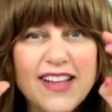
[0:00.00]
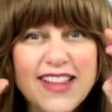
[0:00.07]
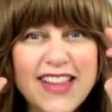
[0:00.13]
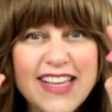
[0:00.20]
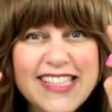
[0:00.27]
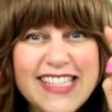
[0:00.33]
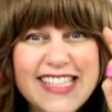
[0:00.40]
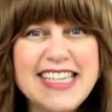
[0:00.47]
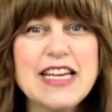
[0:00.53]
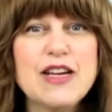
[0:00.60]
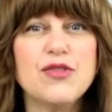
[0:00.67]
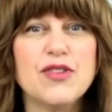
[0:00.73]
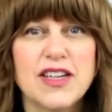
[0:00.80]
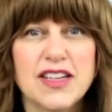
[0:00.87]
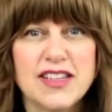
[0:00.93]
the
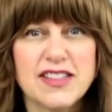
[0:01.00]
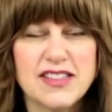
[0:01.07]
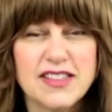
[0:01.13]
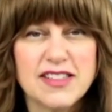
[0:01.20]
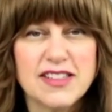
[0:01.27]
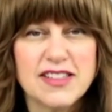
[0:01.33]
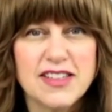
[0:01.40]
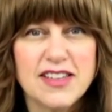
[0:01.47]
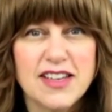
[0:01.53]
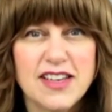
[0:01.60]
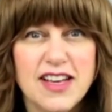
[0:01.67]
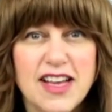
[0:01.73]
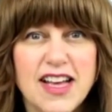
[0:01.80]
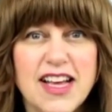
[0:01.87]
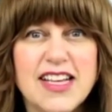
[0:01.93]
secret is,
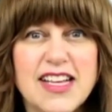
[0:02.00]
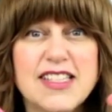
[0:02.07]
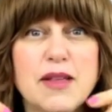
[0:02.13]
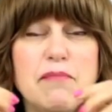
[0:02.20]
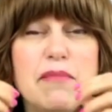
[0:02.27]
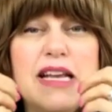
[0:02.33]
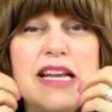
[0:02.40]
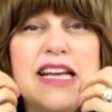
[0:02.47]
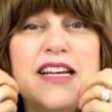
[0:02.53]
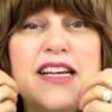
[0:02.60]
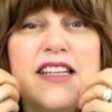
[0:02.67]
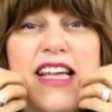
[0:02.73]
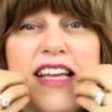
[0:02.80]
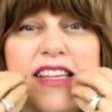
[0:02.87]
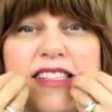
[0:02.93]
is the minute
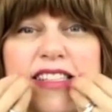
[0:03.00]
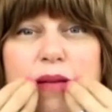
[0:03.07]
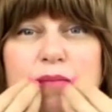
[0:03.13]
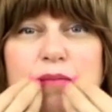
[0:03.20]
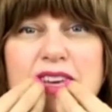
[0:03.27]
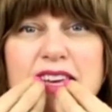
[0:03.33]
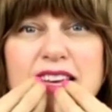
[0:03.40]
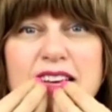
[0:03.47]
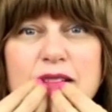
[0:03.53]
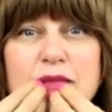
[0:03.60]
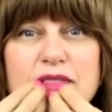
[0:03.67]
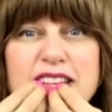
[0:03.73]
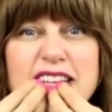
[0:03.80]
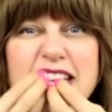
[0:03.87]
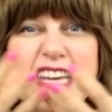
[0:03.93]
that something
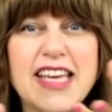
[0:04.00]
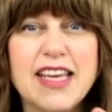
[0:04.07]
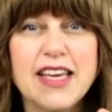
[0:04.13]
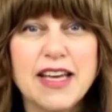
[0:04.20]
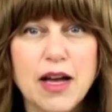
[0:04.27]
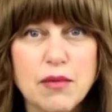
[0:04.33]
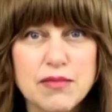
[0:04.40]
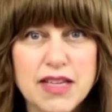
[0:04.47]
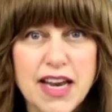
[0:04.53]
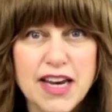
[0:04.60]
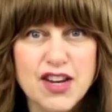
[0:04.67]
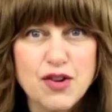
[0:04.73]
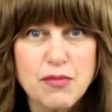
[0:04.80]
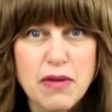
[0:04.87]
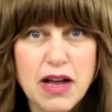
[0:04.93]
icky comes
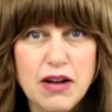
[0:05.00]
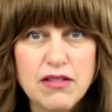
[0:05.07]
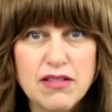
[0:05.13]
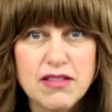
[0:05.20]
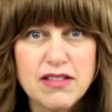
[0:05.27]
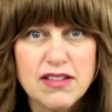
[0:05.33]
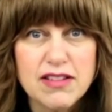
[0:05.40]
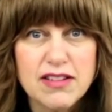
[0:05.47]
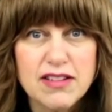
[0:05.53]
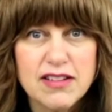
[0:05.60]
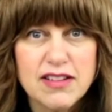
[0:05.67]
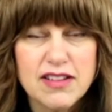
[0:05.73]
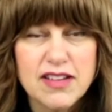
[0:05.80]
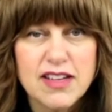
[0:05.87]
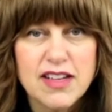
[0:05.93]
out of your mouth,
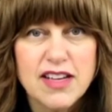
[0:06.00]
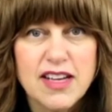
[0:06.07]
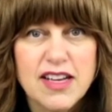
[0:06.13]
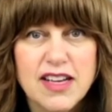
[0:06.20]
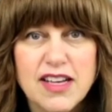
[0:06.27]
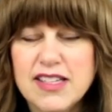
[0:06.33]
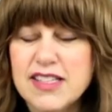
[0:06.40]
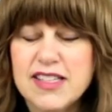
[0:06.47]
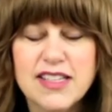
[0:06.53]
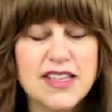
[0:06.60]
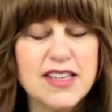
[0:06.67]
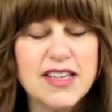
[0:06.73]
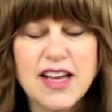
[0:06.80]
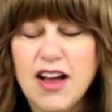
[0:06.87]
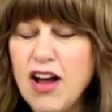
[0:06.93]
is
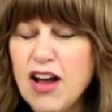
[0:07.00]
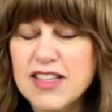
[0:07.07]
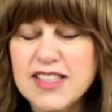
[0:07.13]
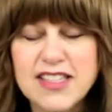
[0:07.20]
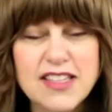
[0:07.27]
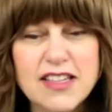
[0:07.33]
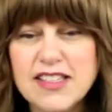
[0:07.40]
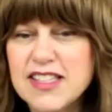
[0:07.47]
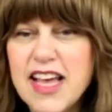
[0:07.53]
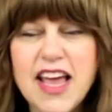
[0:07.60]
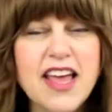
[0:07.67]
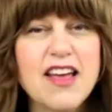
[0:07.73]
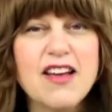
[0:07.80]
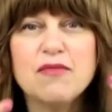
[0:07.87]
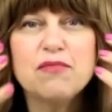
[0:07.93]
to
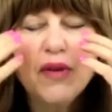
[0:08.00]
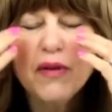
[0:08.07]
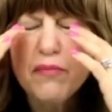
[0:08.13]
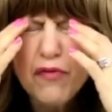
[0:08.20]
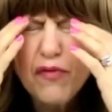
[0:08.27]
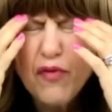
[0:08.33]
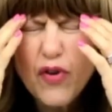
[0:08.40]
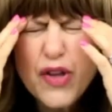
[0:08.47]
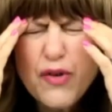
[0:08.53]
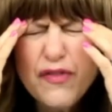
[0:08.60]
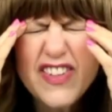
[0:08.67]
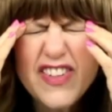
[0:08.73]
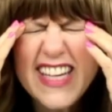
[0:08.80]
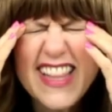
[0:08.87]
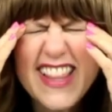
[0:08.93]
say b- before you
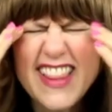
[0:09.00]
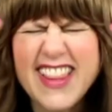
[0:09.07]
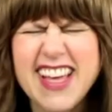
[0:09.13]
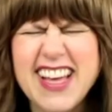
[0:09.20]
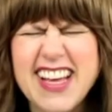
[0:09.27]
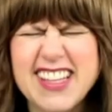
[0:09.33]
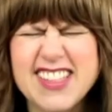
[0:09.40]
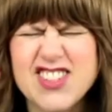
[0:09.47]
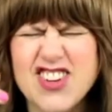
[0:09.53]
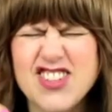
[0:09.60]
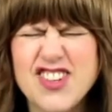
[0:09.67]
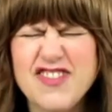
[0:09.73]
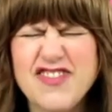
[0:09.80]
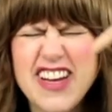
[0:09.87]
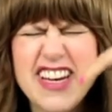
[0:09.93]
even can think and
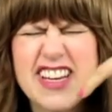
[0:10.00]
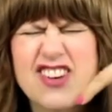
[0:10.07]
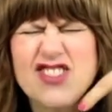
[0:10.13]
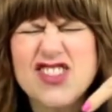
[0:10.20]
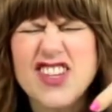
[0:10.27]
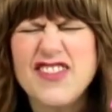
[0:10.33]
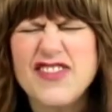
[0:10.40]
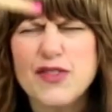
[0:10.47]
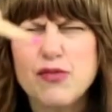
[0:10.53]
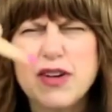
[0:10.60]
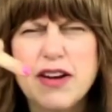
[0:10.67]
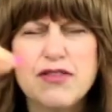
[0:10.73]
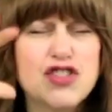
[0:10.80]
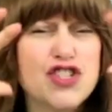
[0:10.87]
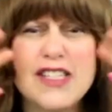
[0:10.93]
start defending yourself and
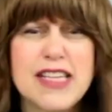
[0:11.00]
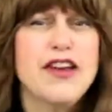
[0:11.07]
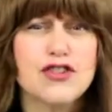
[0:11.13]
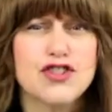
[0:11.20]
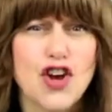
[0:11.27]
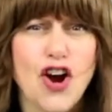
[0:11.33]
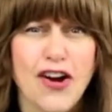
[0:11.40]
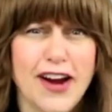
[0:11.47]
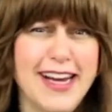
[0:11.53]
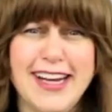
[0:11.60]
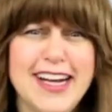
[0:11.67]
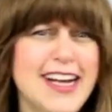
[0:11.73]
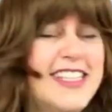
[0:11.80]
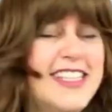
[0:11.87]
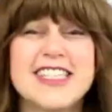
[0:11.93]
whatever just say you're
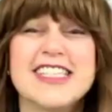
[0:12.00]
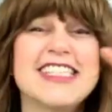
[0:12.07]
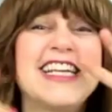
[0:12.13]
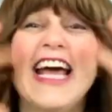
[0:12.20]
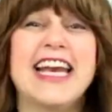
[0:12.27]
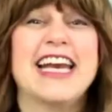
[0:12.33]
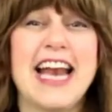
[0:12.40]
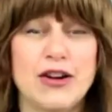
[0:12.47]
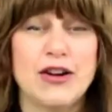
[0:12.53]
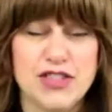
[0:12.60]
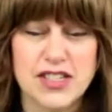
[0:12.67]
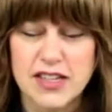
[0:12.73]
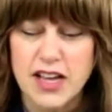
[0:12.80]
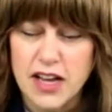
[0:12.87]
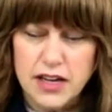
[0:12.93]
sorry just get it out
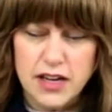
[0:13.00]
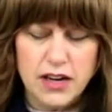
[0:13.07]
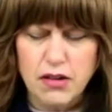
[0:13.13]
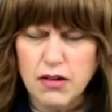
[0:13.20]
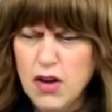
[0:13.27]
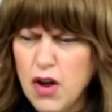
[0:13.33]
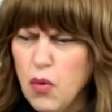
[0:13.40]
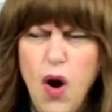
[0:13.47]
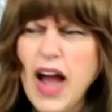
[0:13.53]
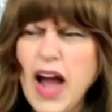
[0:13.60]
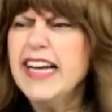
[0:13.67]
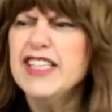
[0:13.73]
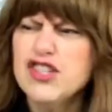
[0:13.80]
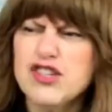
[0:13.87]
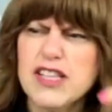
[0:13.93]
just you know
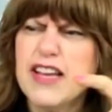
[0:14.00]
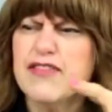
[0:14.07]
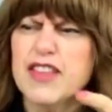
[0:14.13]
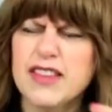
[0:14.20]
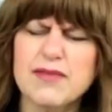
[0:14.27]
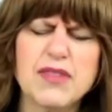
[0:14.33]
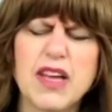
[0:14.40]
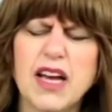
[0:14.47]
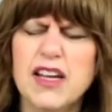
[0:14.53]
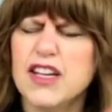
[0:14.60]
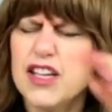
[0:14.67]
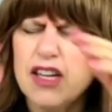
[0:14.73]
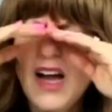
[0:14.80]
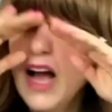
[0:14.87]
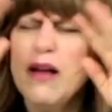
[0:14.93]
why did you leave the
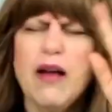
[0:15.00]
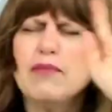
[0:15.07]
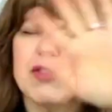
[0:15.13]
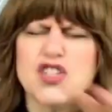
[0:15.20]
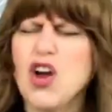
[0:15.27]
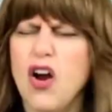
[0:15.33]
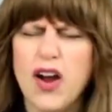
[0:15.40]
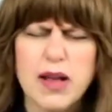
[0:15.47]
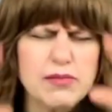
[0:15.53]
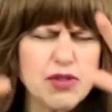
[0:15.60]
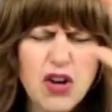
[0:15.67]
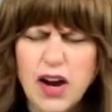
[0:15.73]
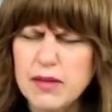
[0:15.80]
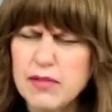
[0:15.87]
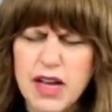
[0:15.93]
you know I, am sorry i'm
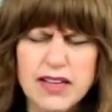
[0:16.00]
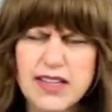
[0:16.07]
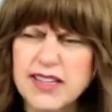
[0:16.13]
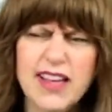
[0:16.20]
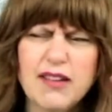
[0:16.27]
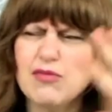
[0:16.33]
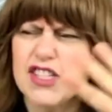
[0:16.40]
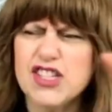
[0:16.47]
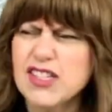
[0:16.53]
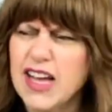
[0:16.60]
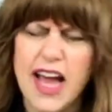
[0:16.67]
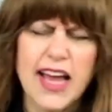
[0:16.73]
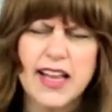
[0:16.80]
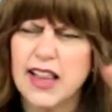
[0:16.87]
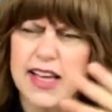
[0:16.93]
sorry that was
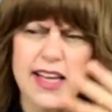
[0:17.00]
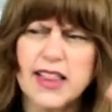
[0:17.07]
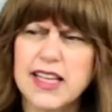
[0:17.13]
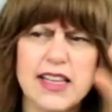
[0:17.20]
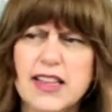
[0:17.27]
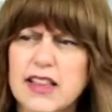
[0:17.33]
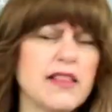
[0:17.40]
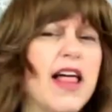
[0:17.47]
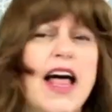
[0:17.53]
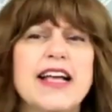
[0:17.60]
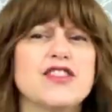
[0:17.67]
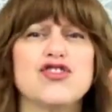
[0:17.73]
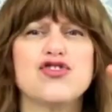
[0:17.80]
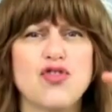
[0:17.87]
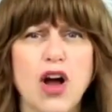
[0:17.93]
just kind of like a little
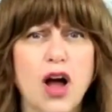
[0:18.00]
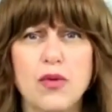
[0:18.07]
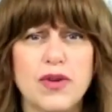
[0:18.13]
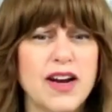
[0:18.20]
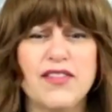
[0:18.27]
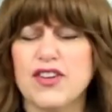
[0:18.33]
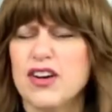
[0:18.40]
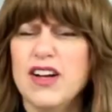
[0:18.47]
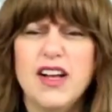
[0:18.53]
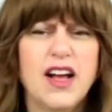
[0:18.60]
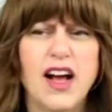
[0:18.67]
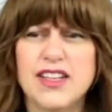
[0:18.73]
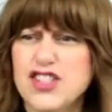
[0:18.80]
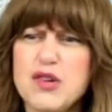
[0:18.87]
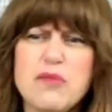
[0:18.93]
last straw whatever
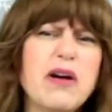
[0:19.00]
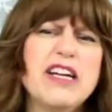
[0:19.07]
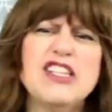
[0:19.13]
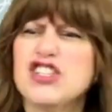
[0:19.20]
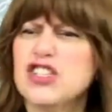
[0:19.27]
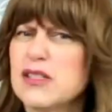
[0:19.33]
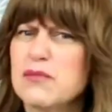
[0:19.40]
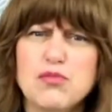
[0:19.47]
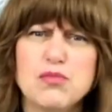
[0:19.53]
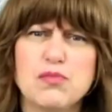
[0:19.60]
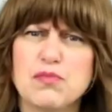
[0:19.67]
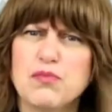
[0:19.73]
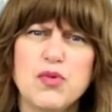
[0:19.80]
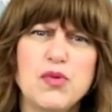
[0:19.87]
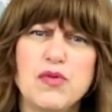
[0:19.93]
uh, do you mind just m-
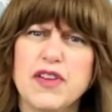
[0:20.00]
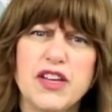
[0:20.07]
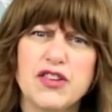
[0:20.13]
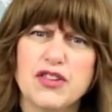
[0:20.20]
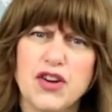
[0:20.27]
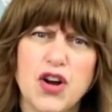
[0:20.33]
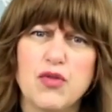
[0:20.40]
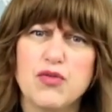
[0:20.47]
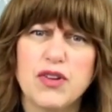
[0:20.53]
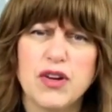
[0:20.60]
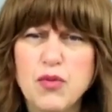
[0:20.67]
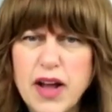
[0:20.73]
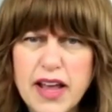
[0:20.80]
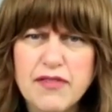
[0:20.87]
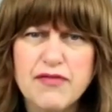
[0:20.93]
moving your coat
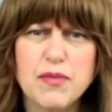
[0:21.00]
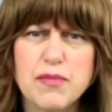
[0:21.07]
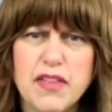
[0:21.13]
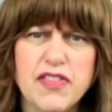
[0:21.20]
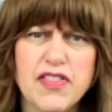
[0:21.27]
away from the